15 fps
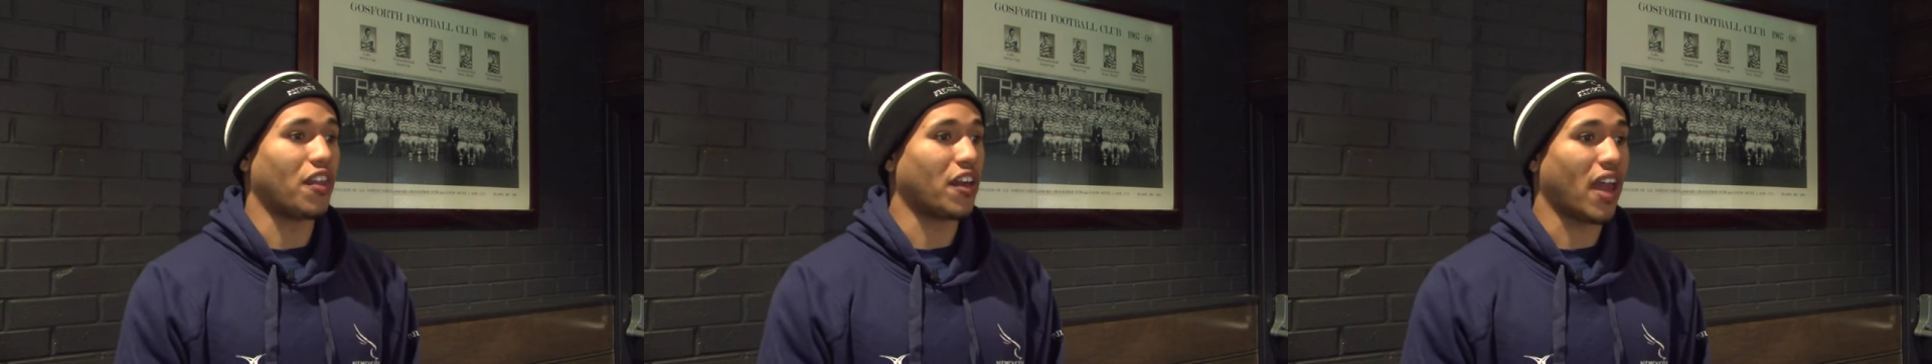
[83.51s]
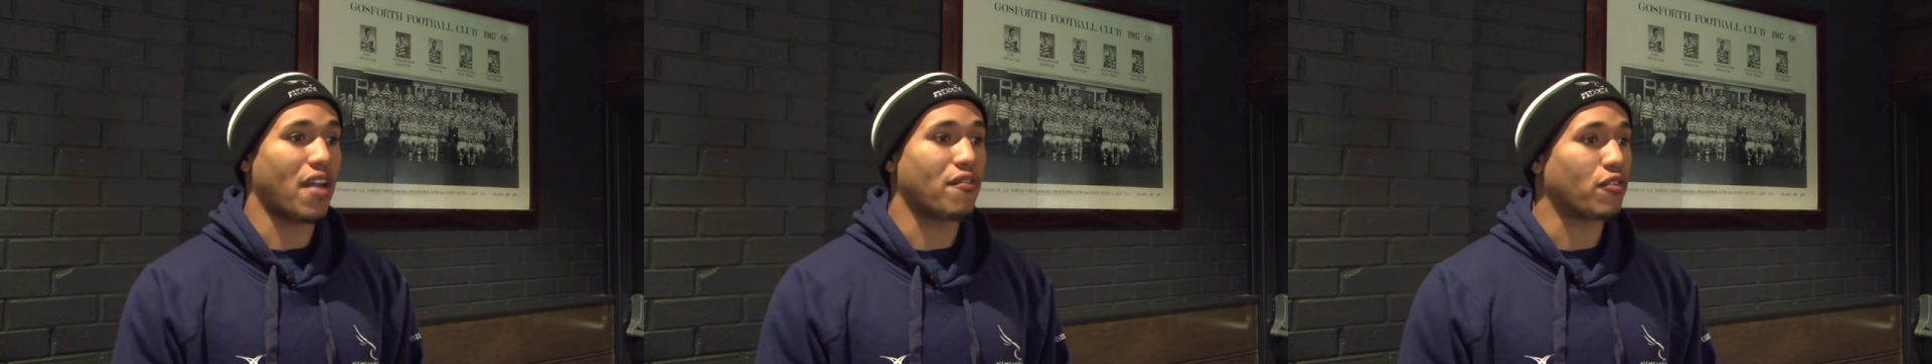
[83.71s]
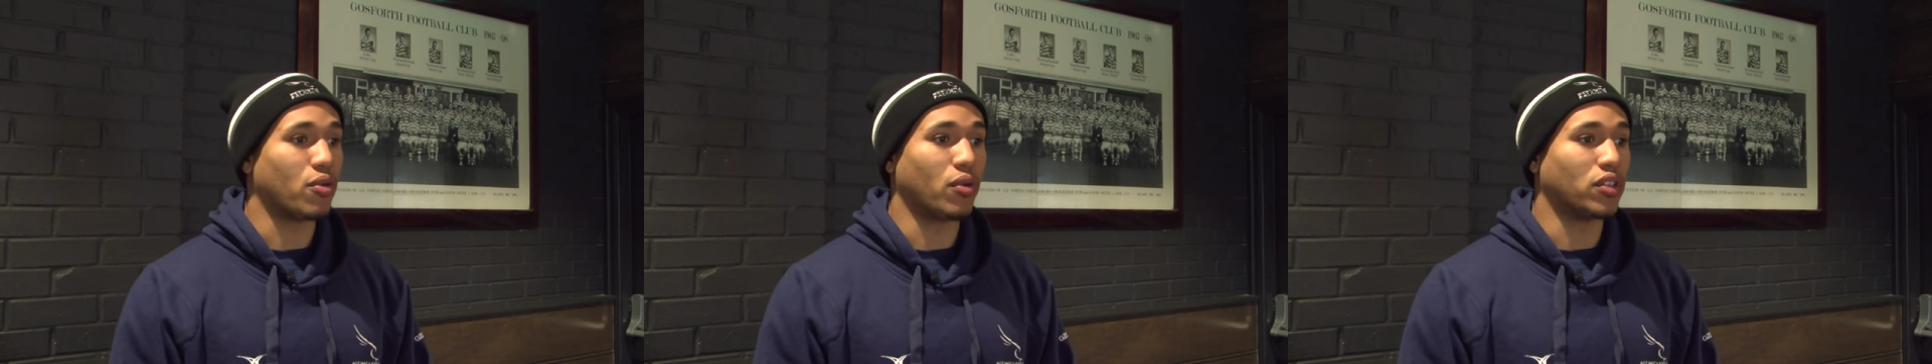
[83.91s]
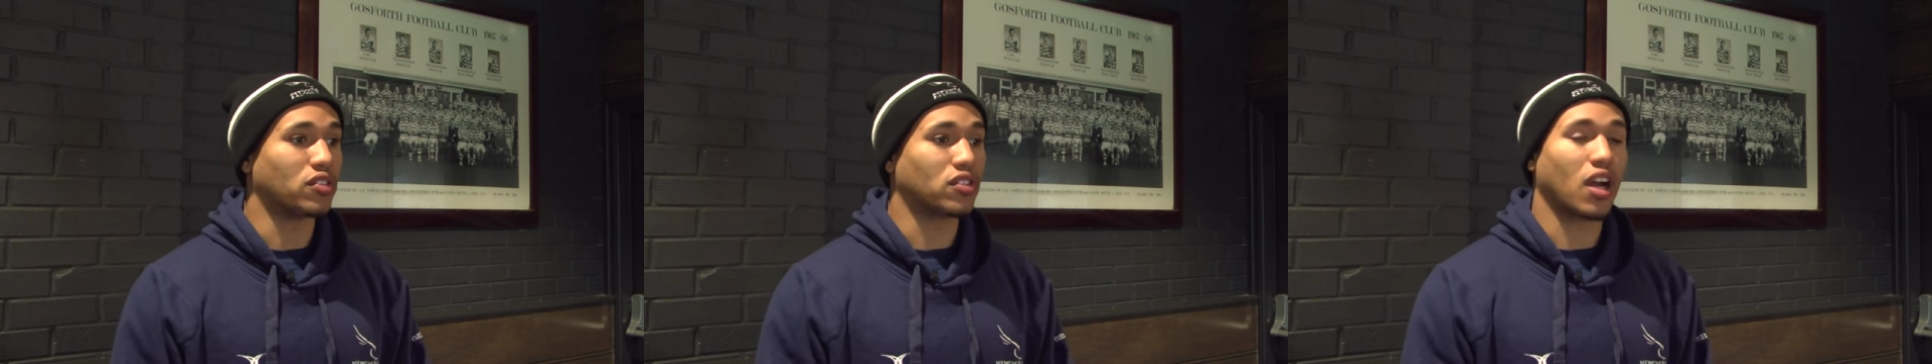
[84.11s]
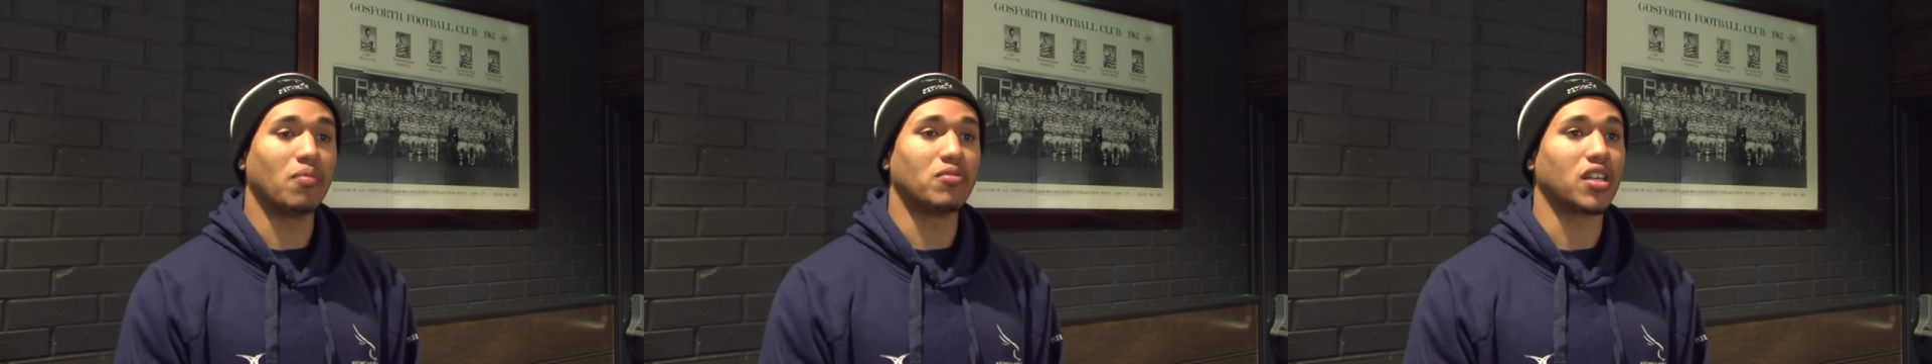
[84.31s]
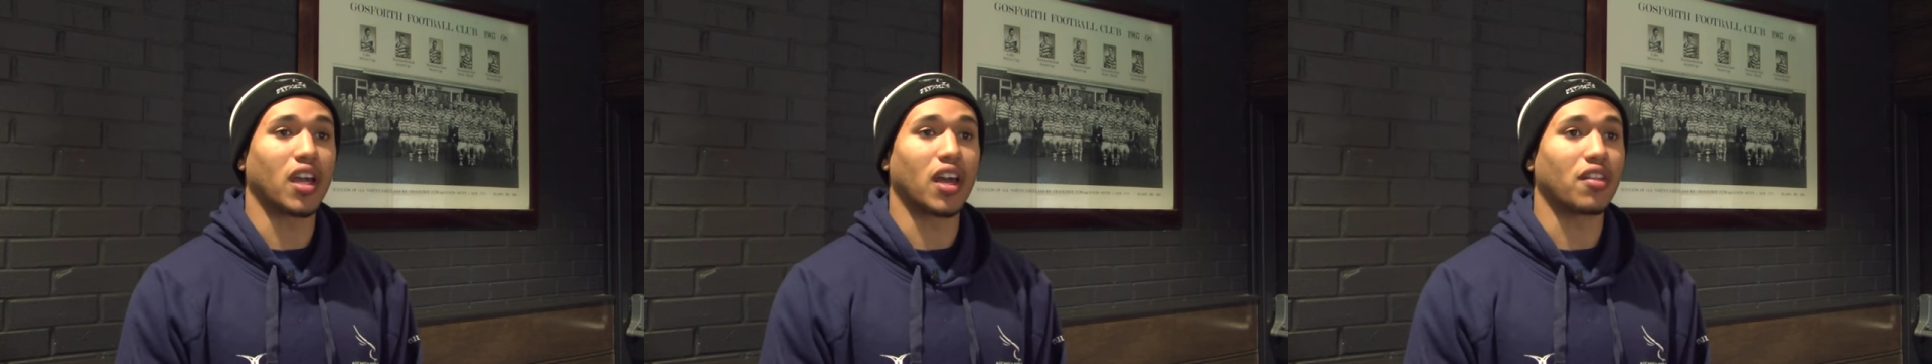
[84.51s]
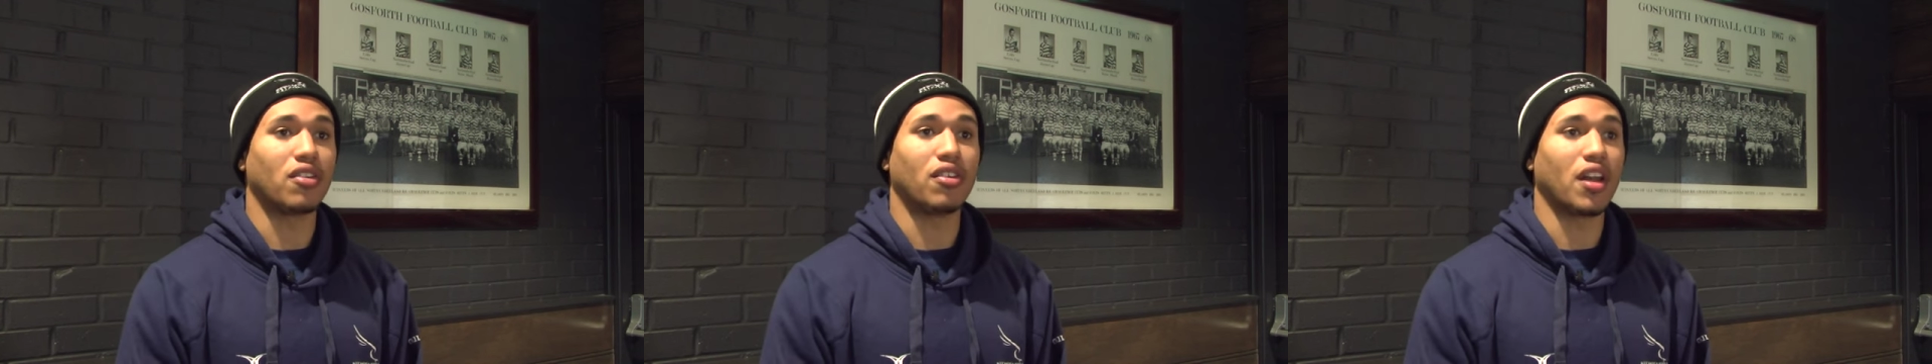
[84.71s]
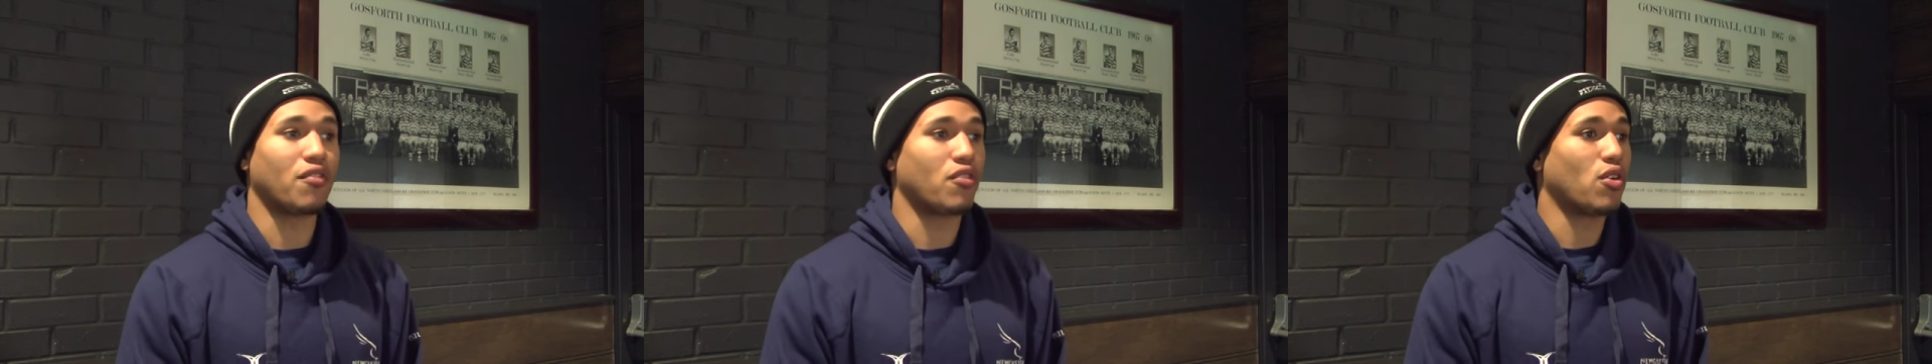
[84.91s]
I think everyone's come
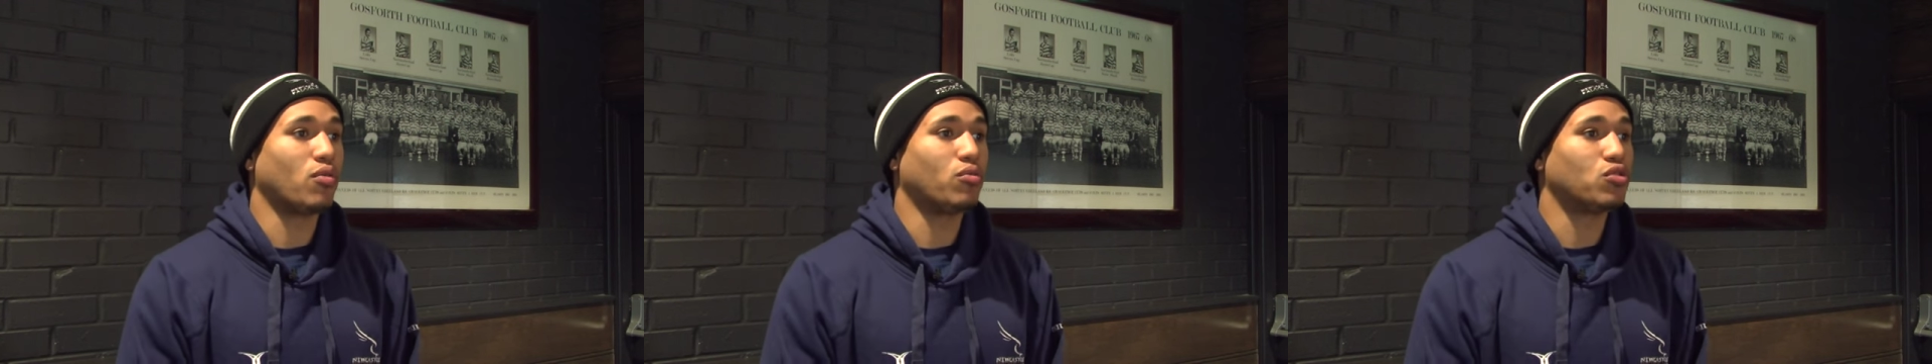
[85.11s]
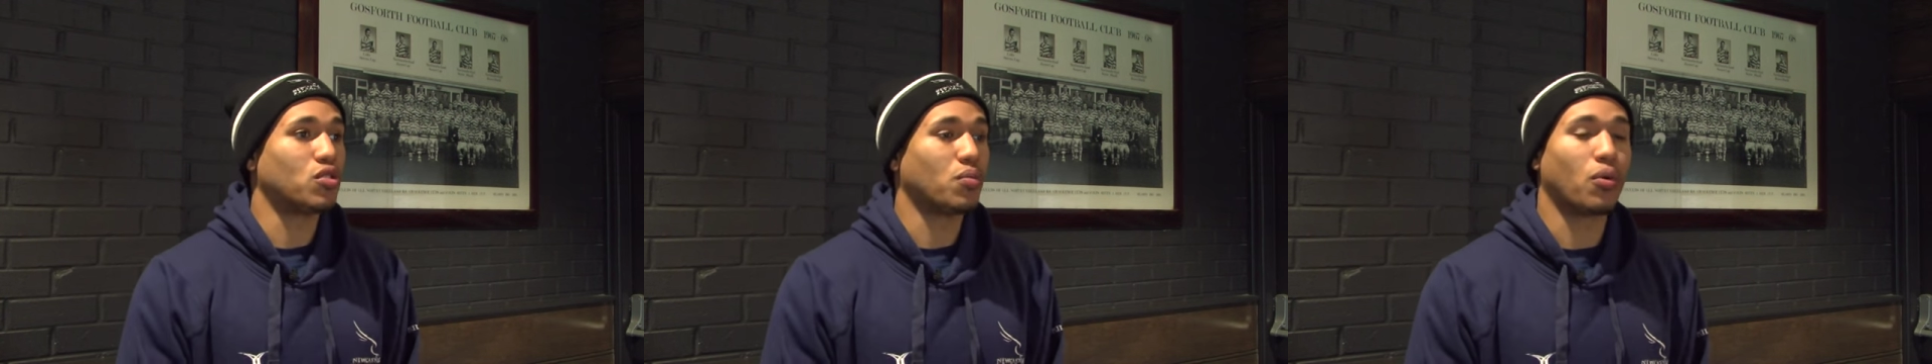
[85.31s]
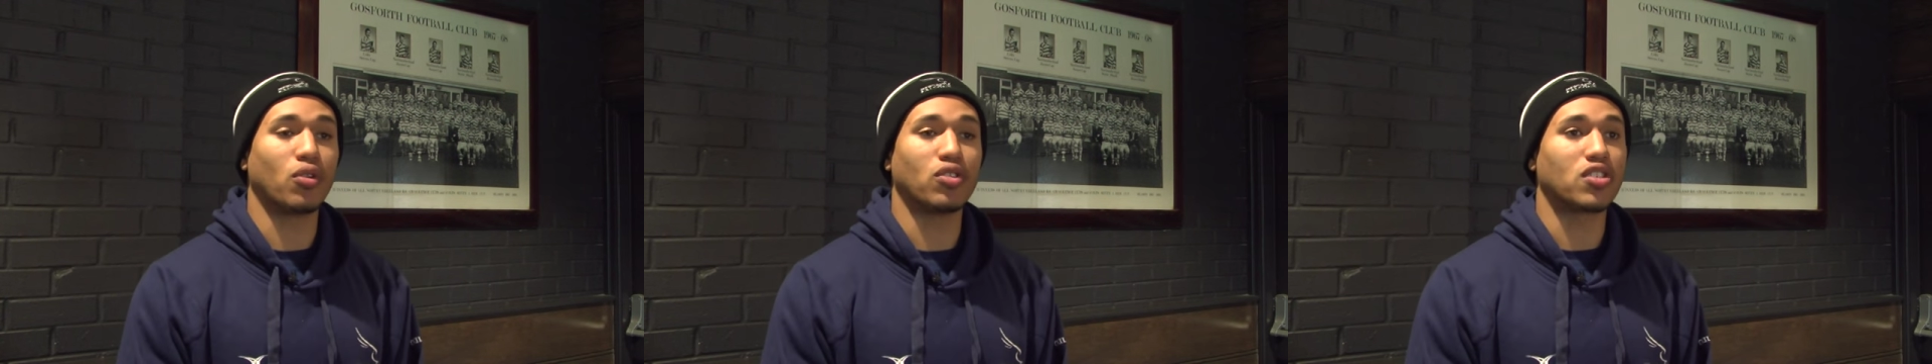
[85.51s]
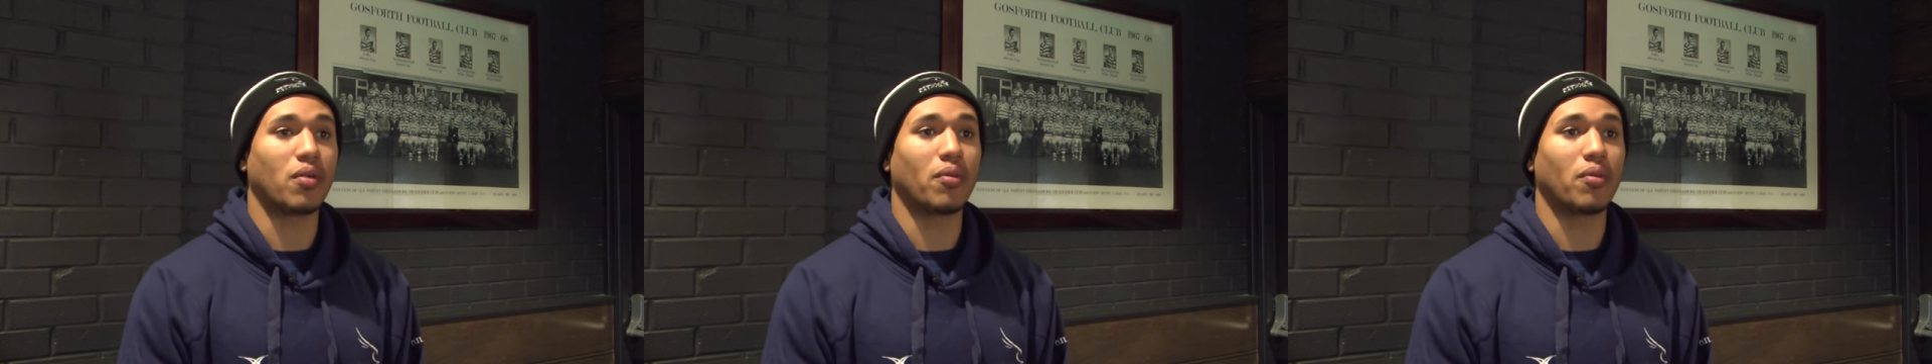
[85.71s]
together and everyone will support